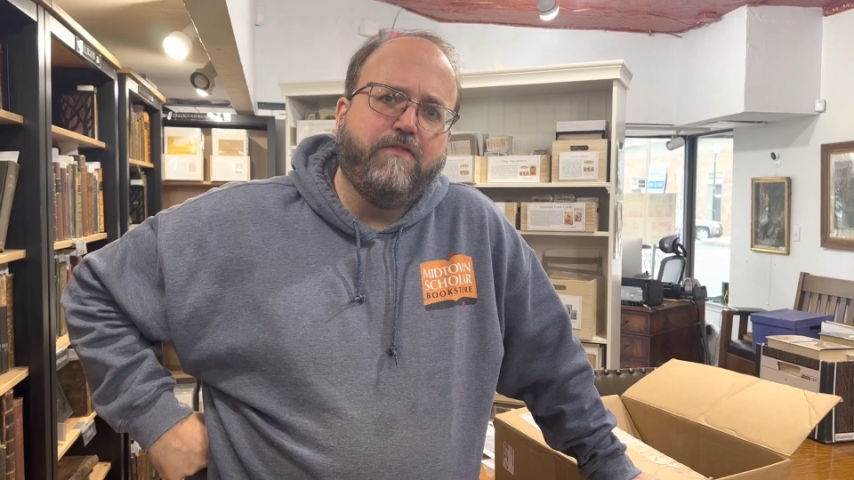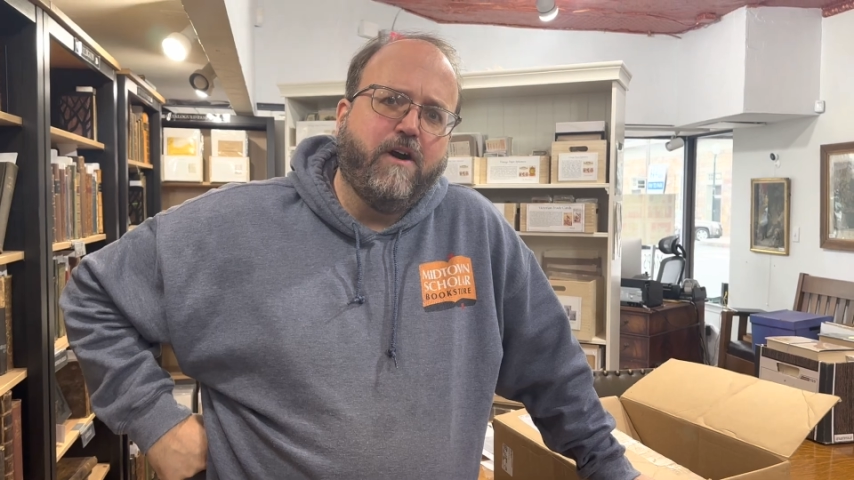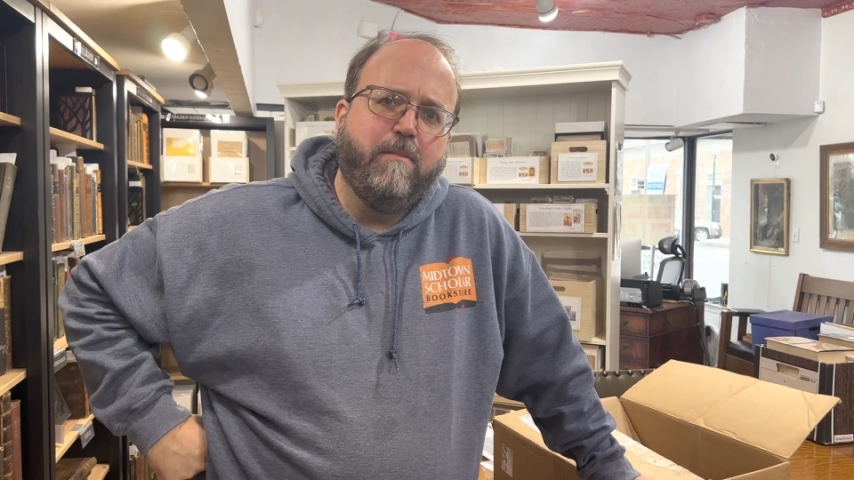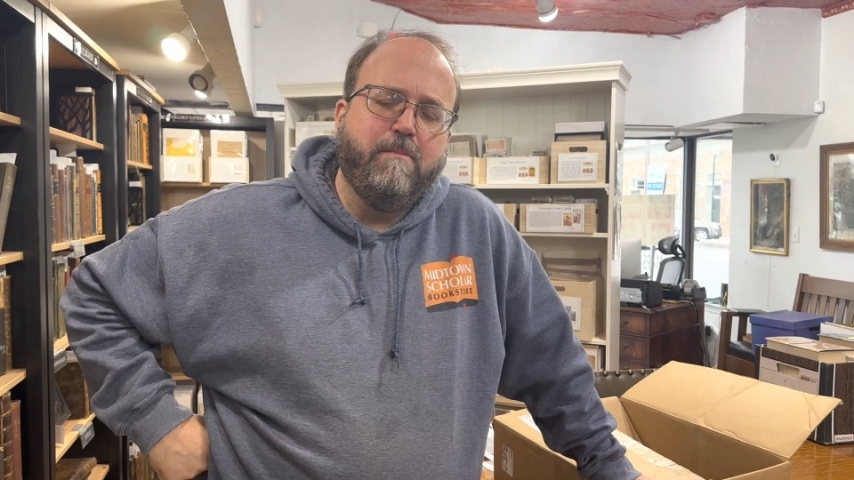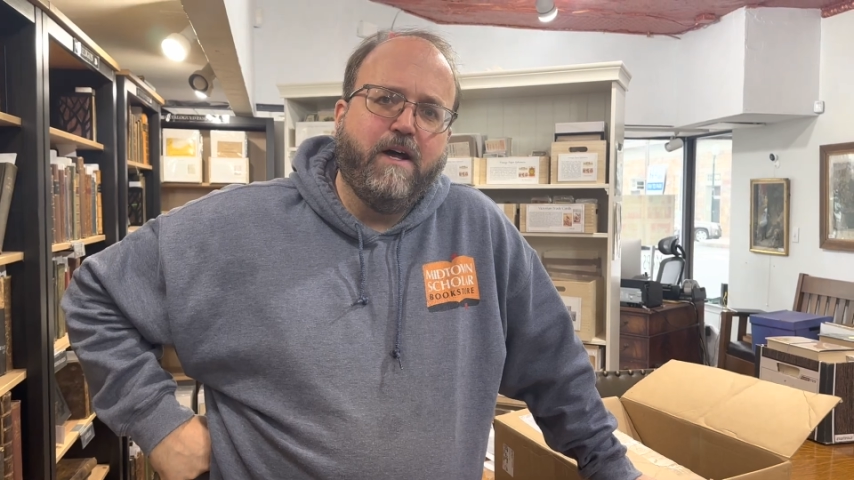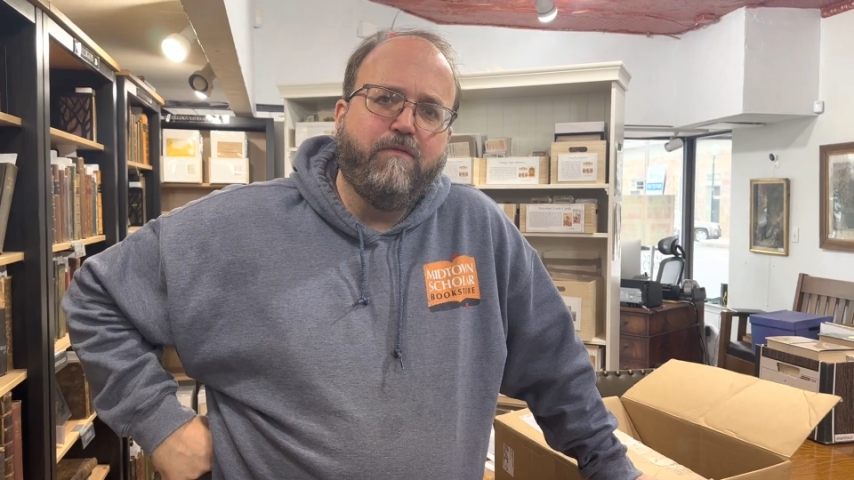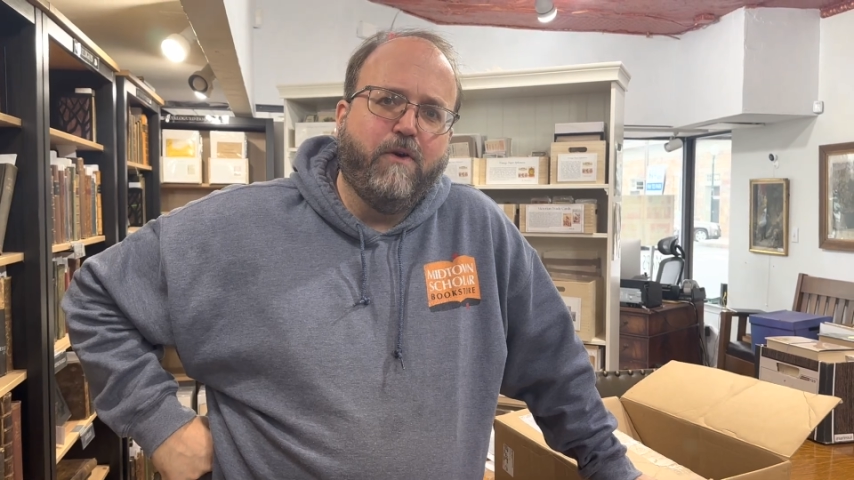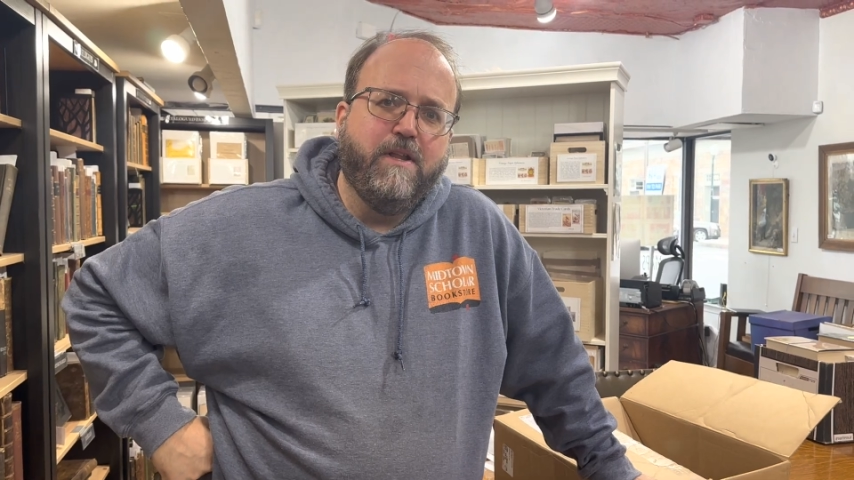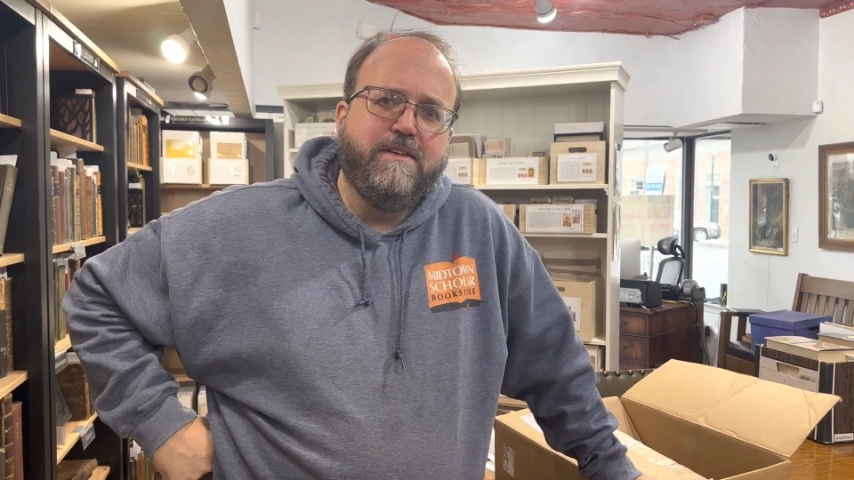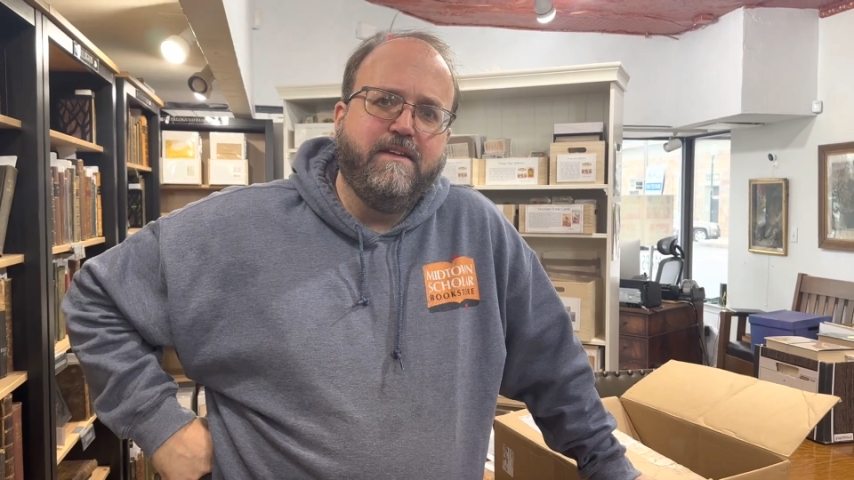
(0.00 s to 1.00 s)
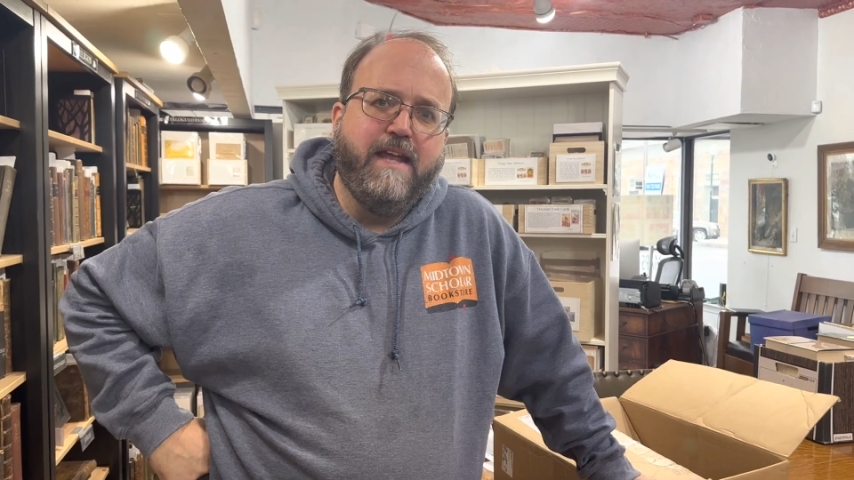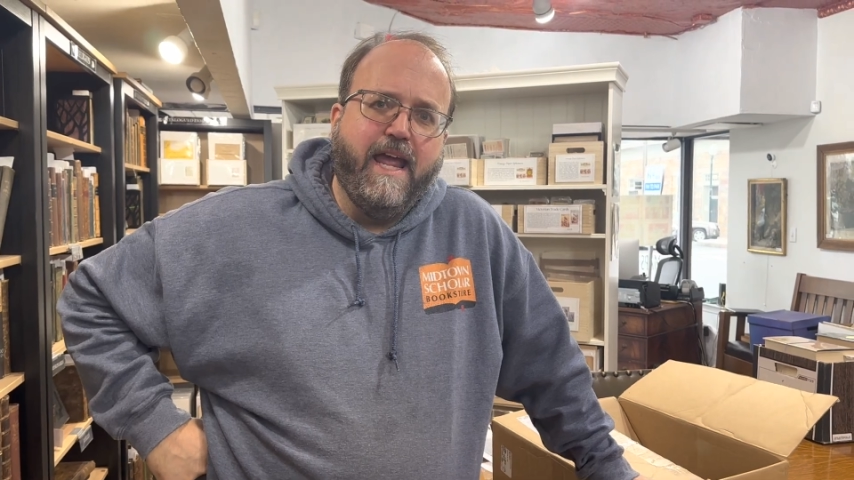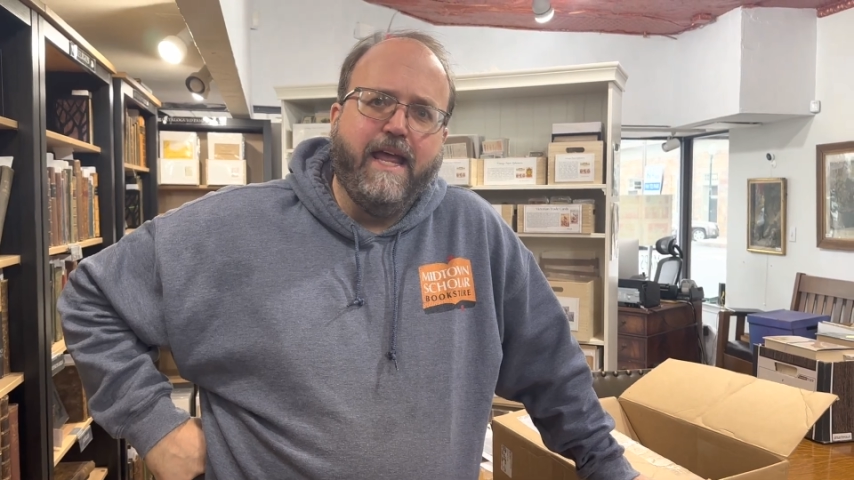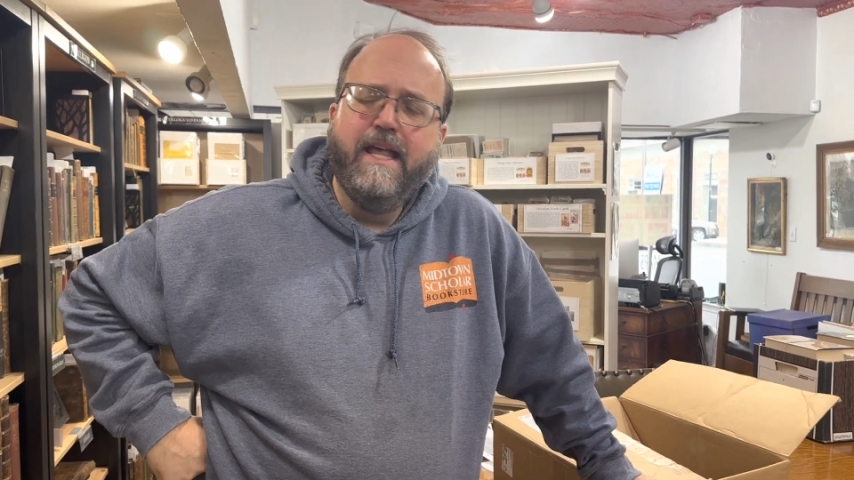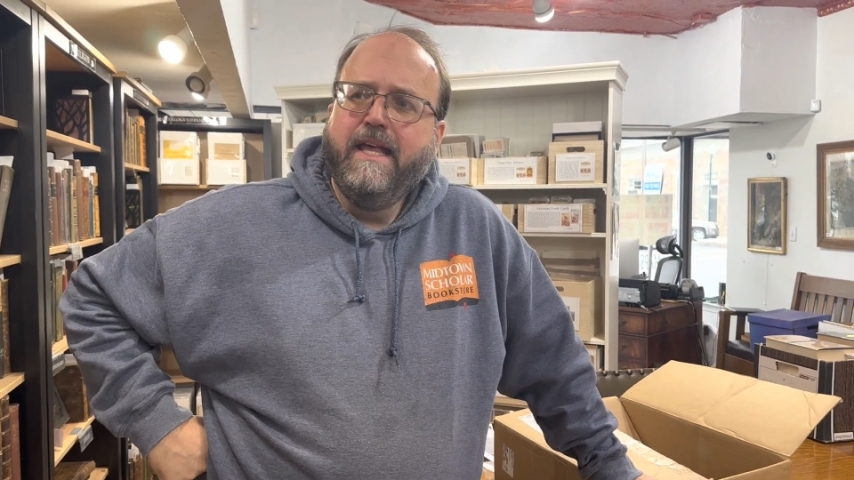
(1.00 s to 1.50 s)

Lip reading: farm at Mount Vernon today.